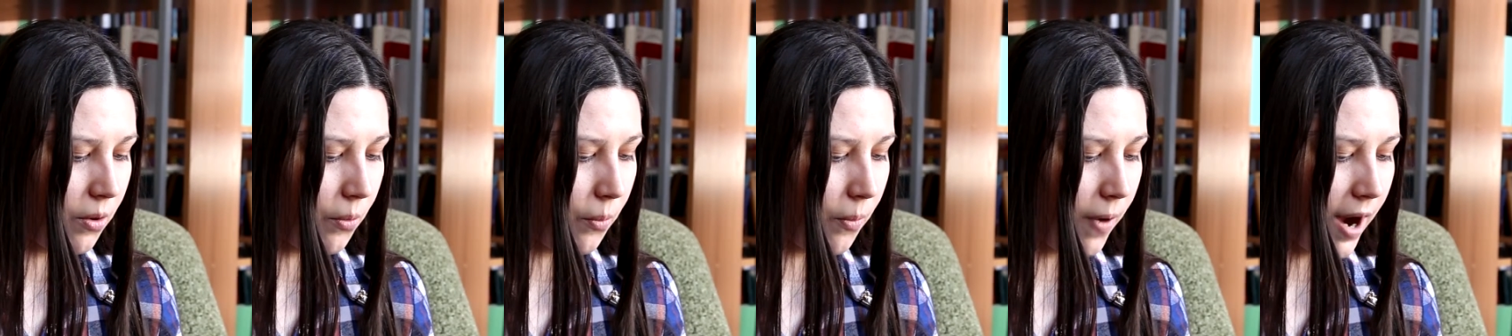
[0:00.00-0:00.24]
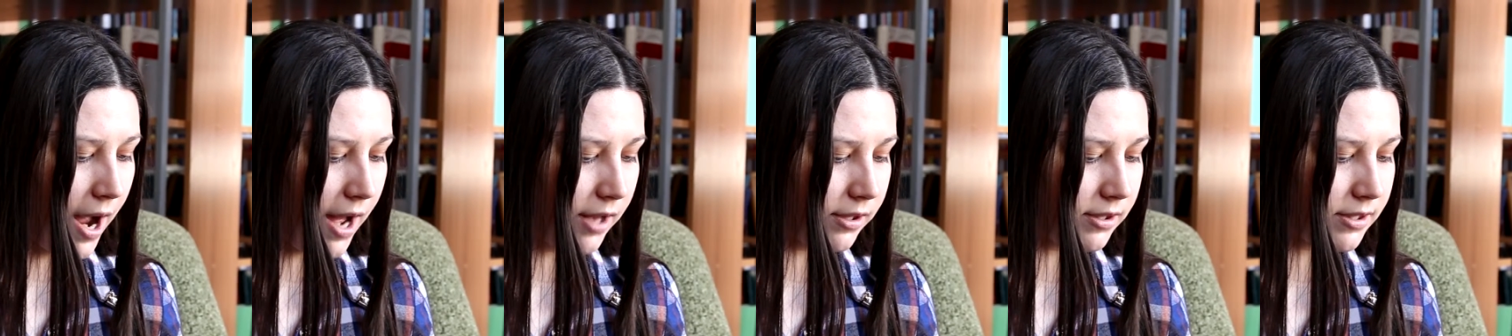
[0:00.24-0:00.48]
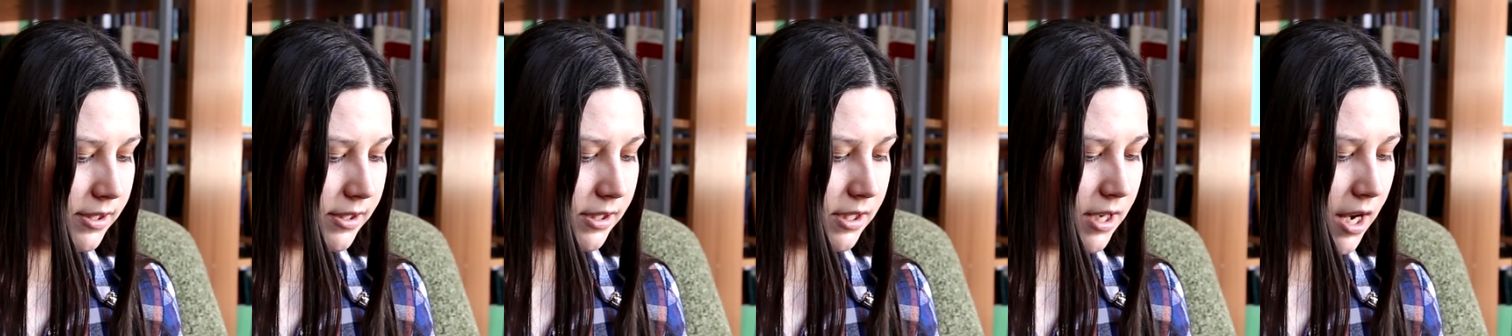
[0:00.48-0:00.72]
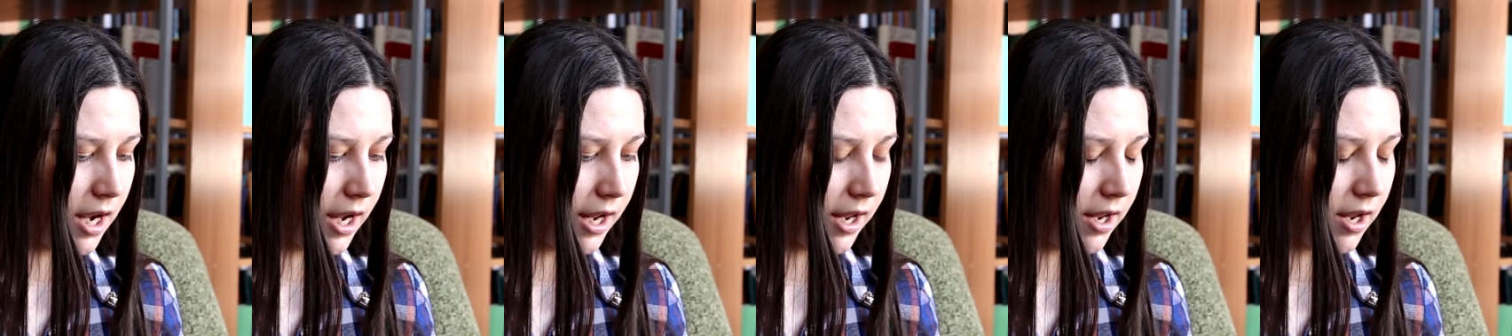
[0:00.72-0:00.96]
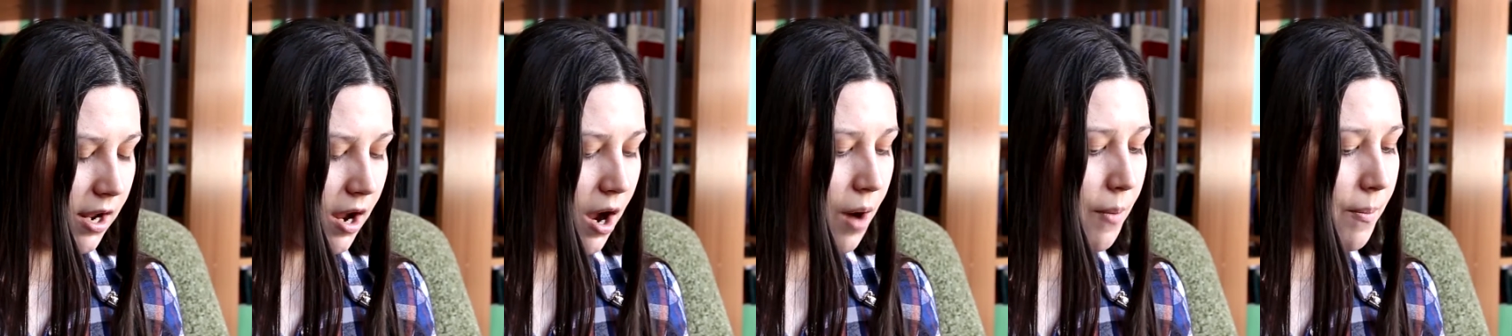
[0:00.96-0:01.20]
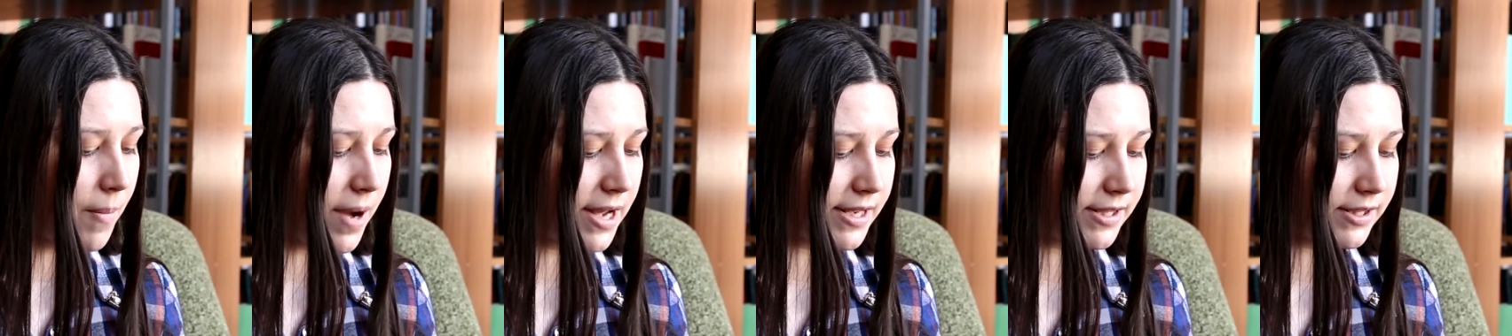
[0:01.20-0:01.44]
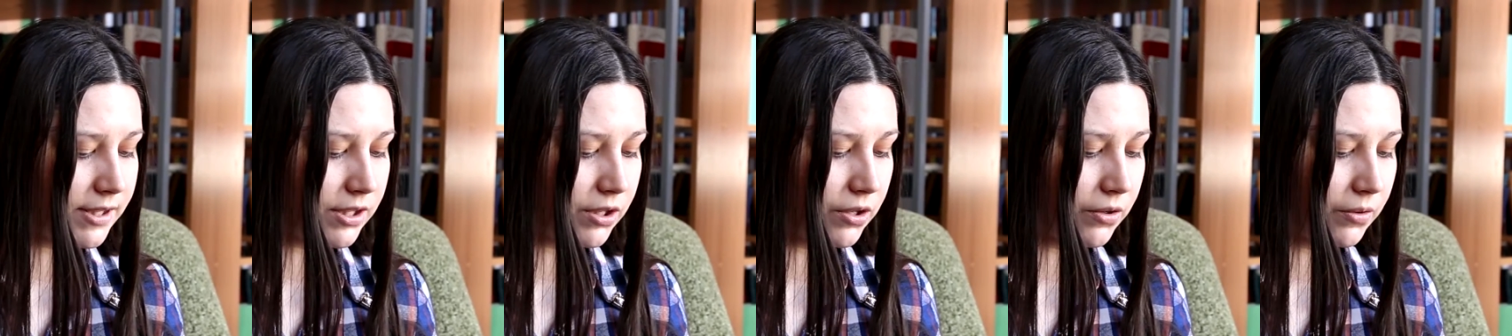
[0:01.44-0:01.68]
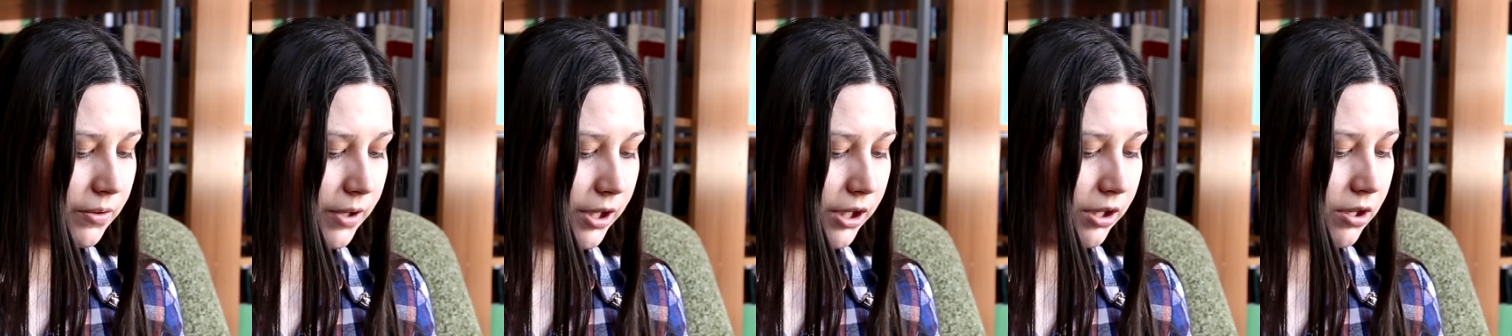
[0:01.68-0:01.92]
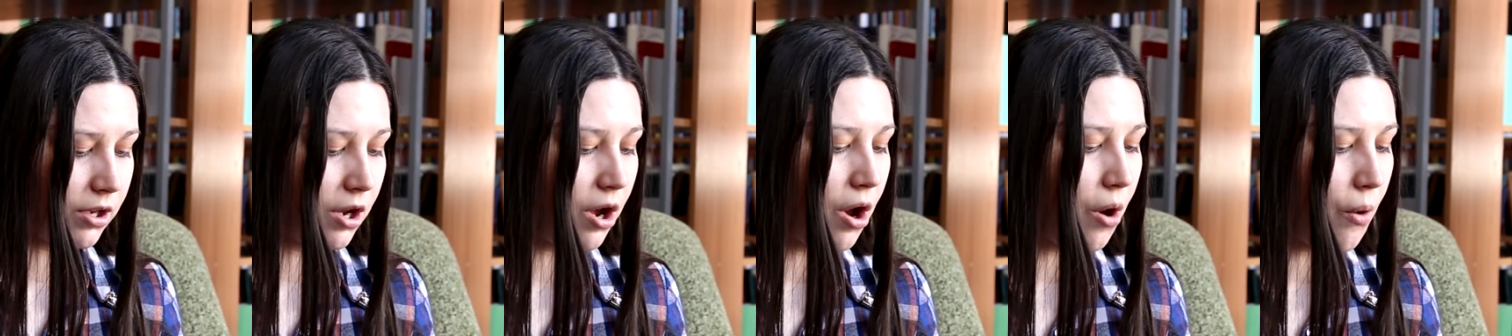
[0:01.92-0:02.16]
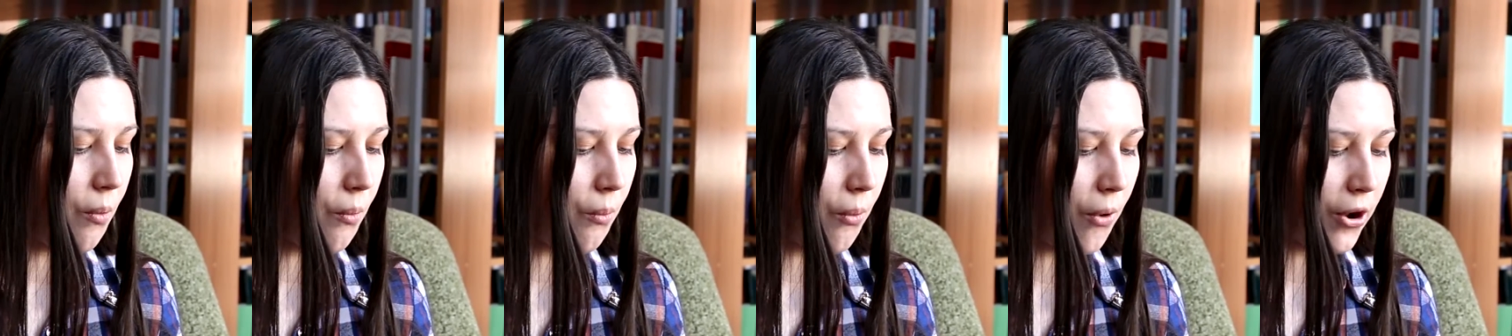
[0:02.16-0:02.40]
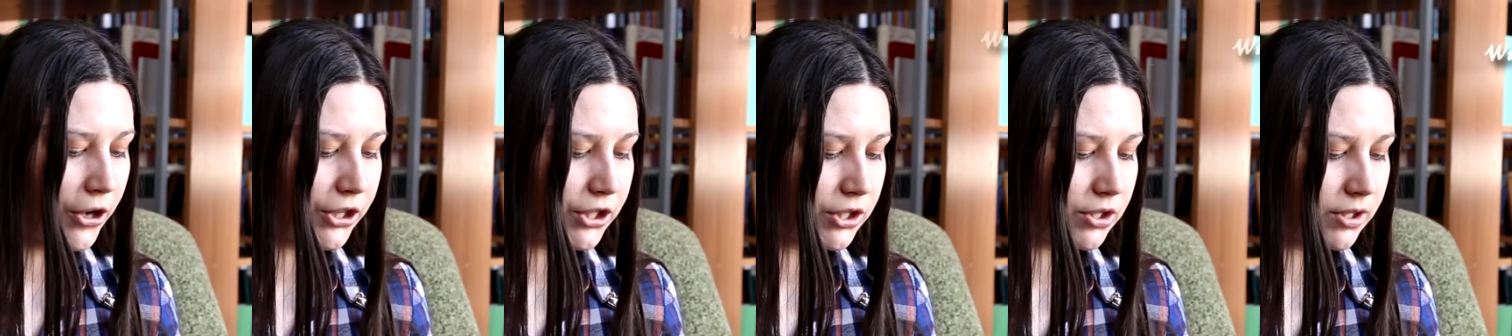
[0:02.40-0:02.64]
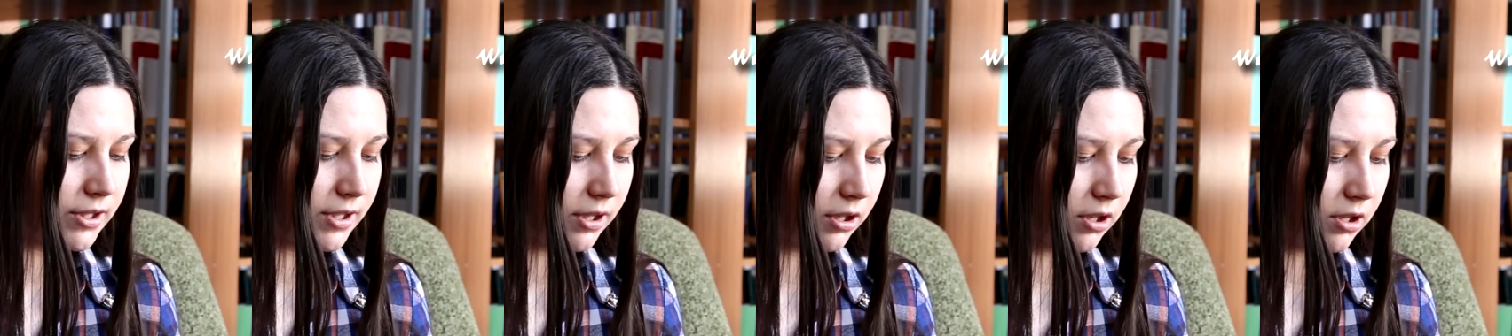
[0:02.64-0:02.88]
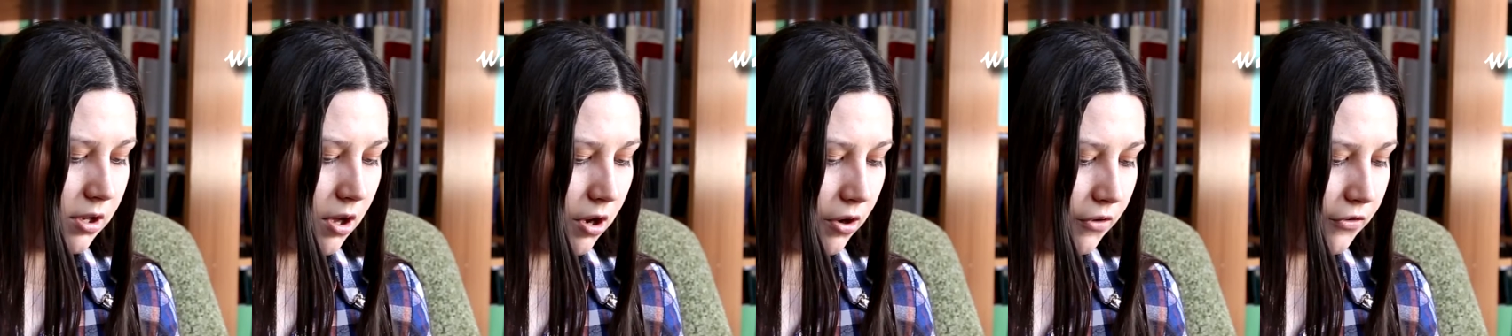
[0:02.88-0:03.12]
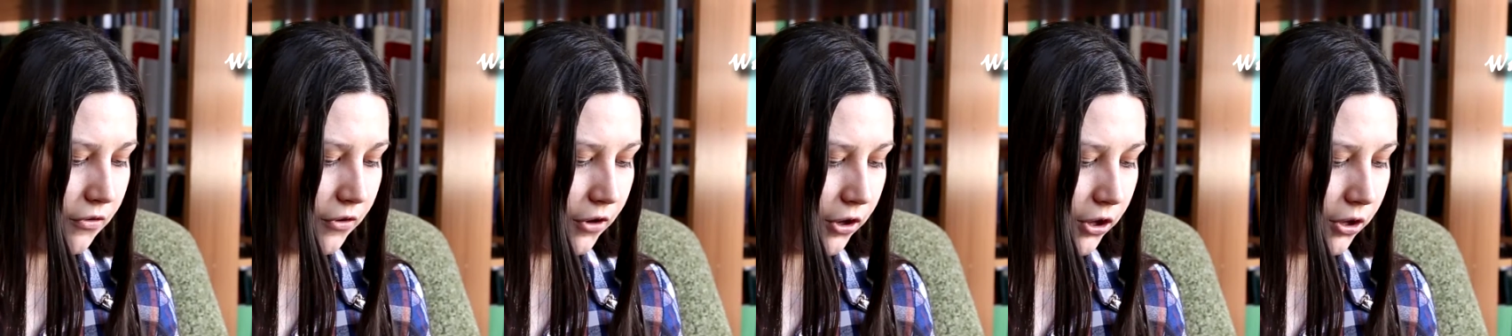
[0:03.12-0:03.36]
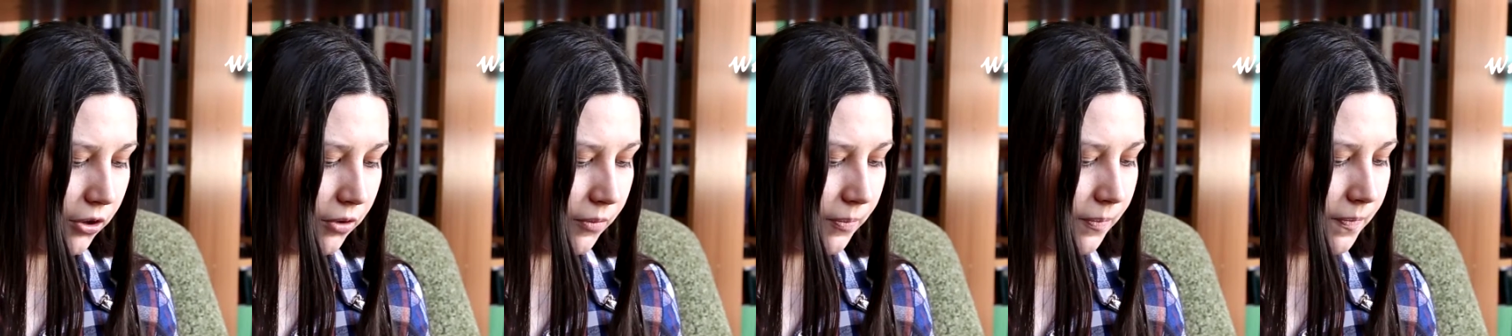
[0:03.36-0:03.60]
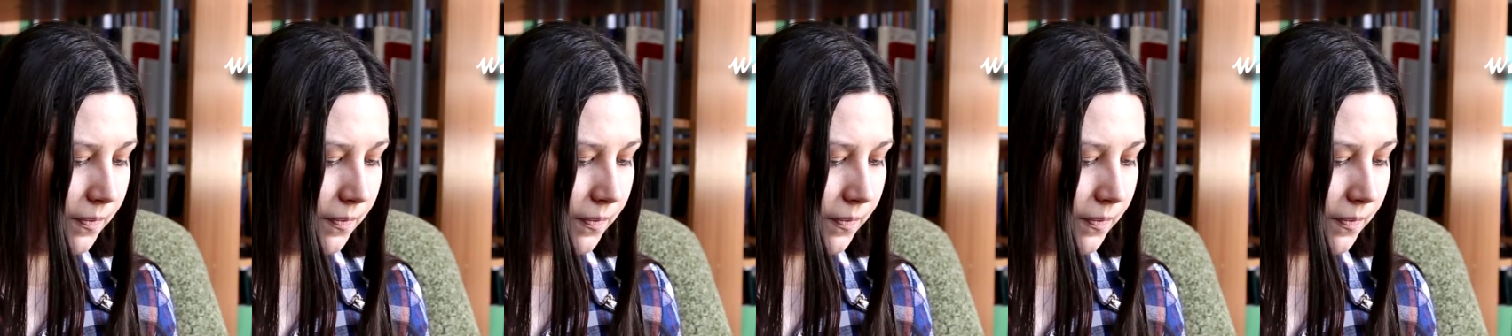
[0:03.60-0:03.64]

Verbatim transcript: whilst I, my sovereign, watch the clock for you,